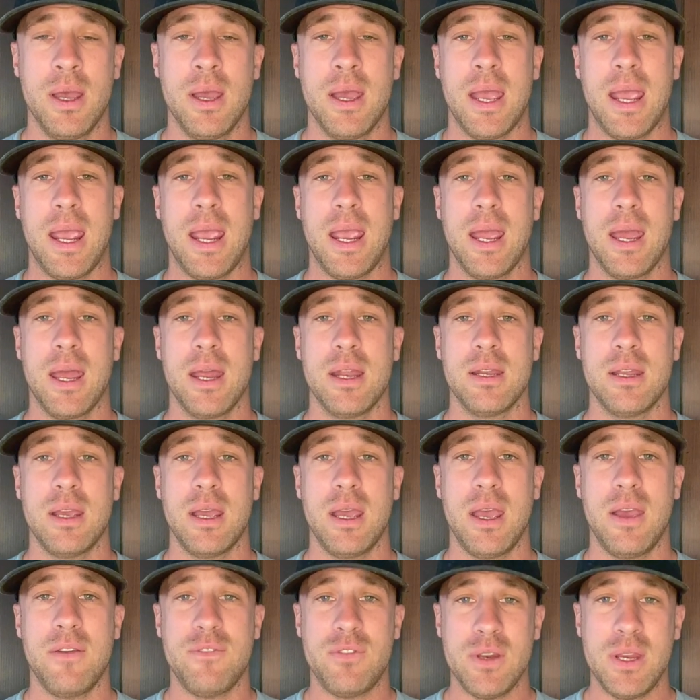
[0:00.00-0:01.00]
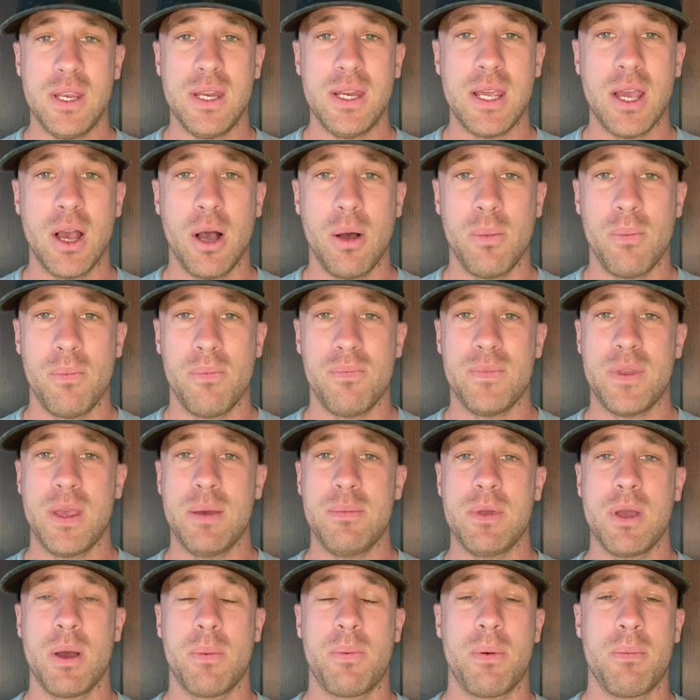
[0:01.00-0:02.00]
And if you need any help,
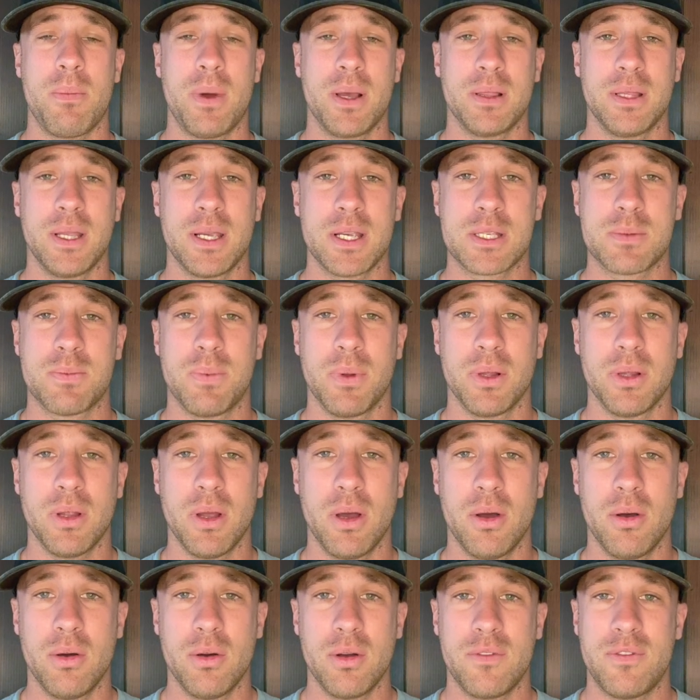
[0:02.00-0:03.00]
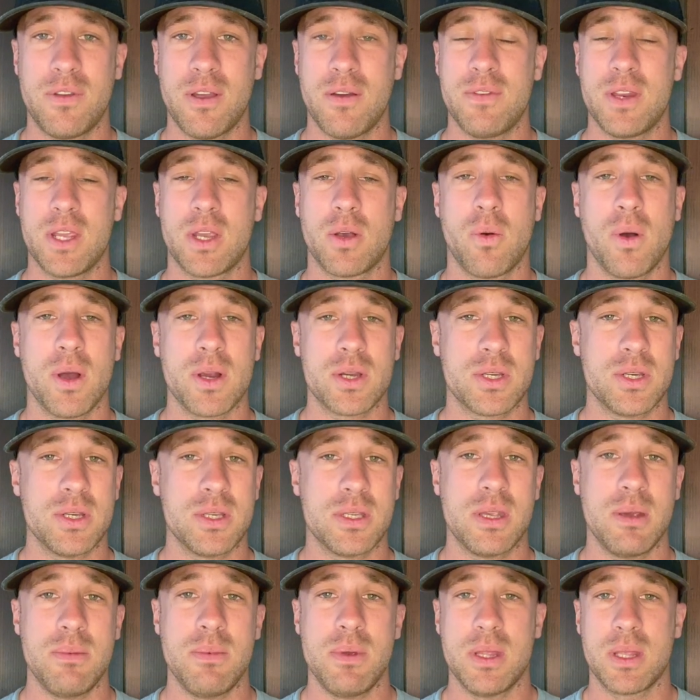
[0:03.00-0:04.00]
hit me up on my links below. If you have any
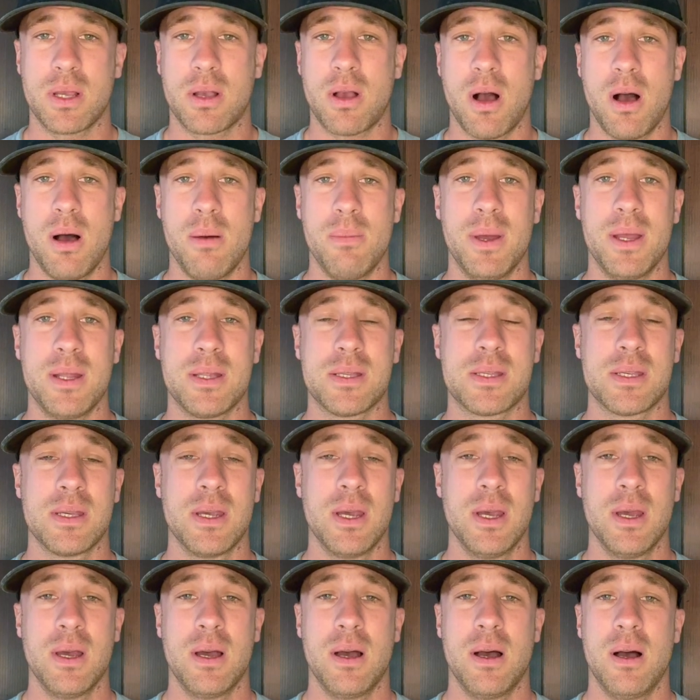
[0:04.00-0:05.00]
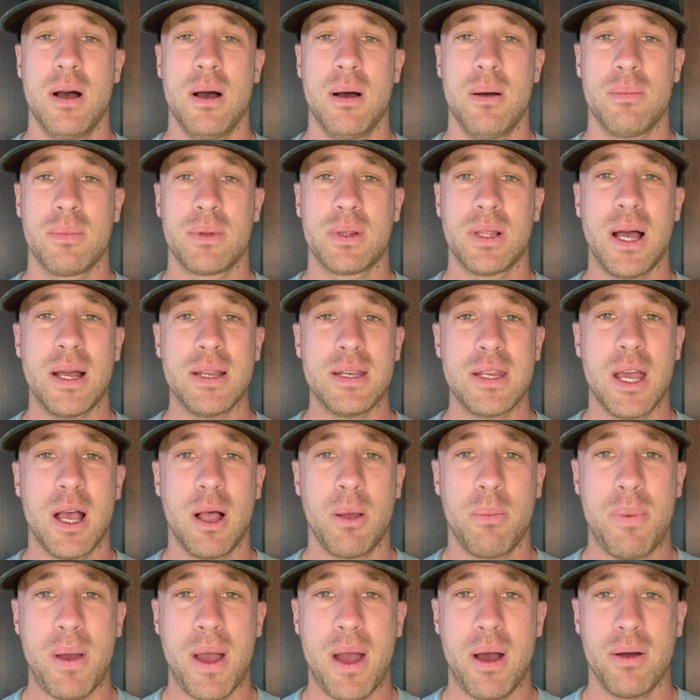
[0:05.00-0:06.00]
questions, hit me in the comments. Glad to
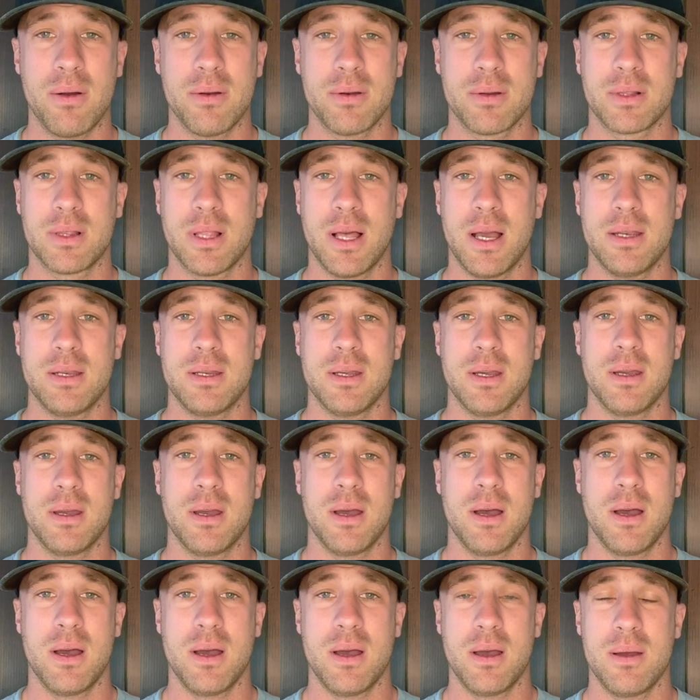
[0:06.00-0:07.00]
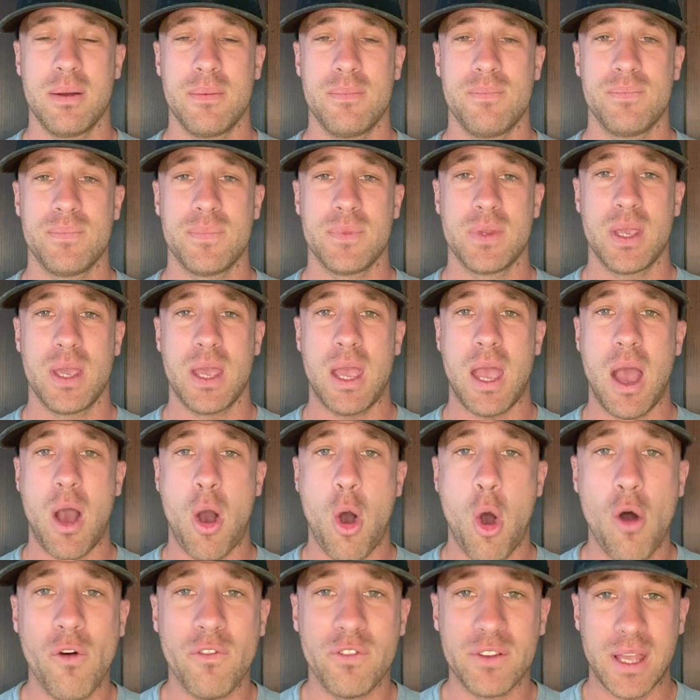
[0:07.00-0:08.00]
help out. Glad to
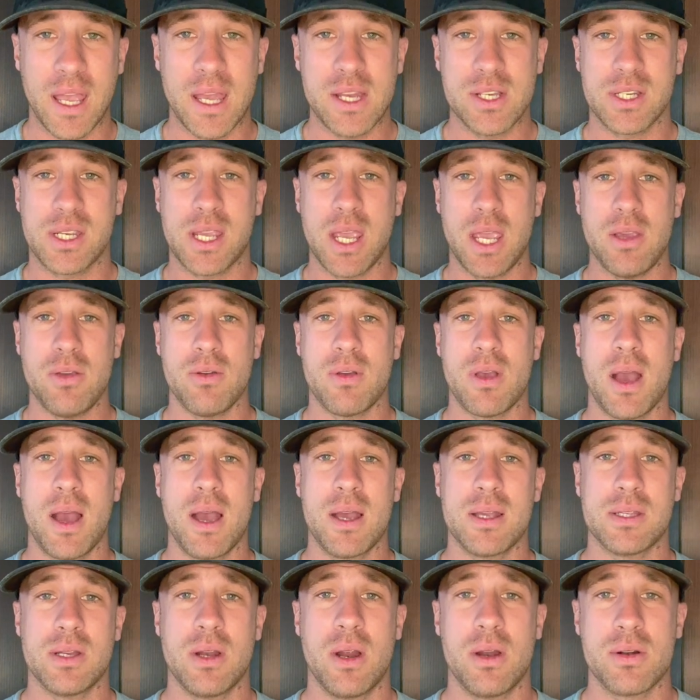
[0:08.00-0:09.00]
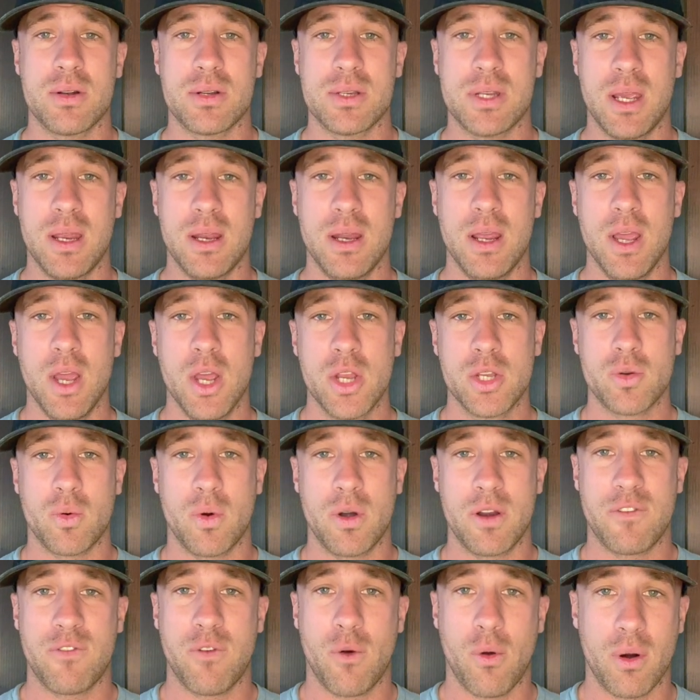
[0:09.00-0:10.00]
hopefully educate you guys and understand
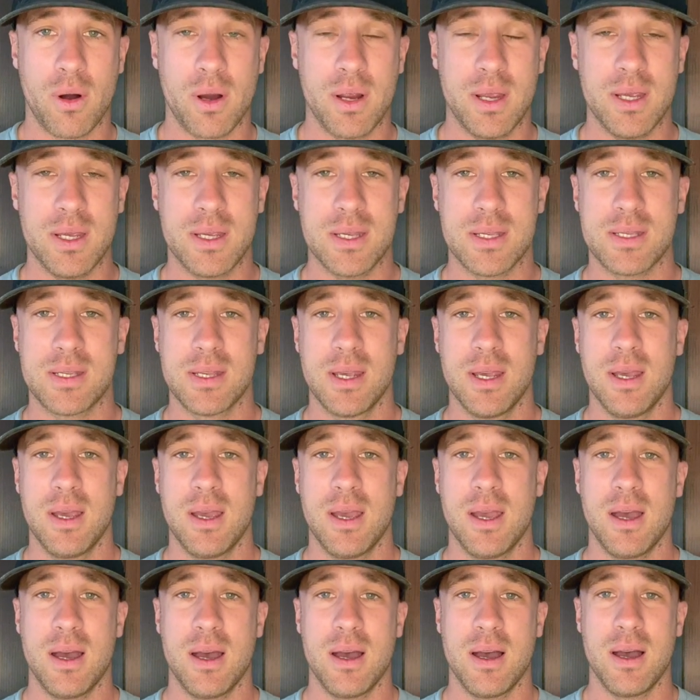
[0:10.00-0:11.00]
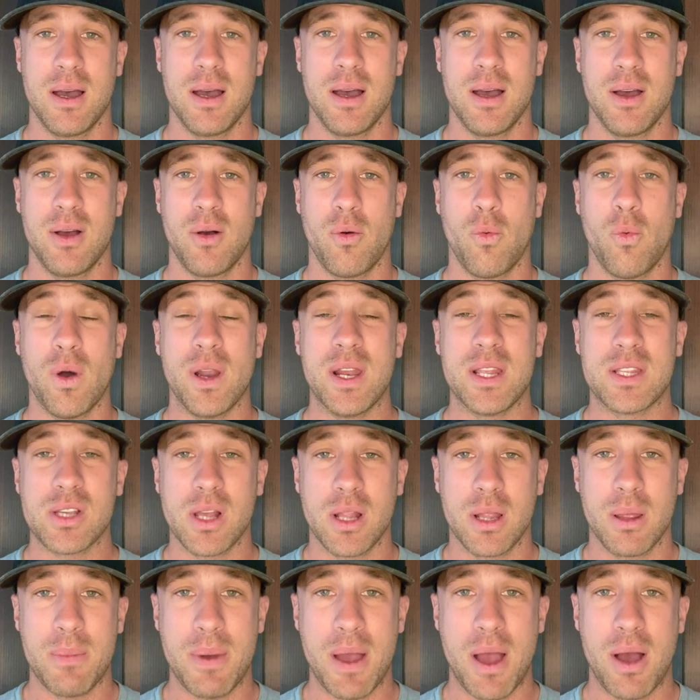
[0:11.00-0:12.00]
24 is what it's
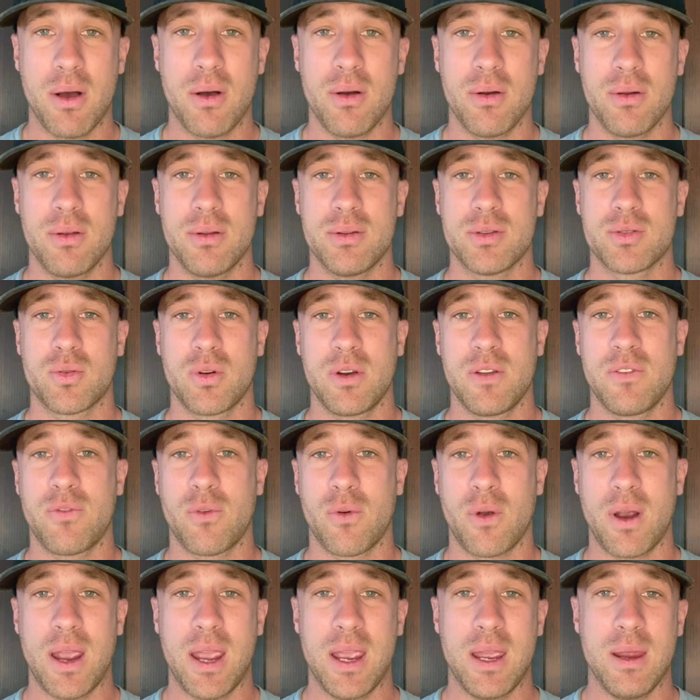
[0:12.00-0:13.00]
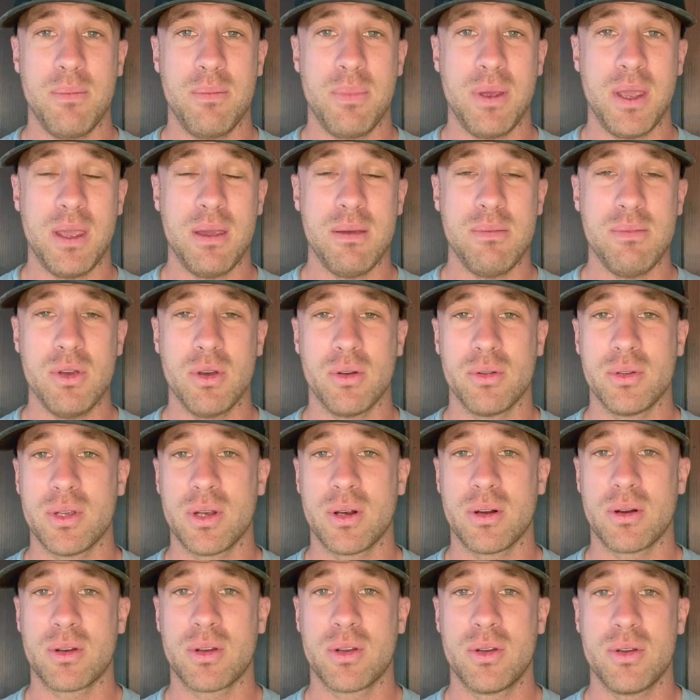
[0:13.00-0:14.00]
all about. 24A and B, mule
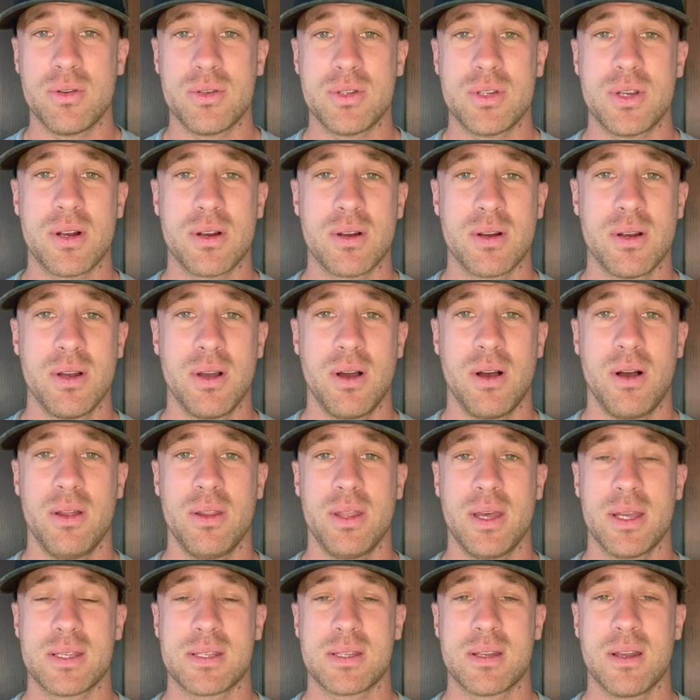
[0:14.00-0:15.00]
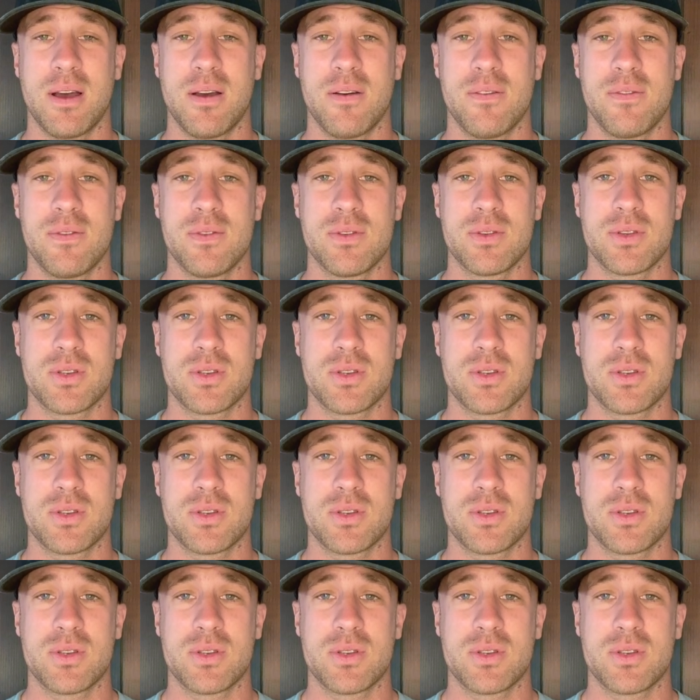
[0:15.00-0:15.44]
deer, coues deer, all that stuff.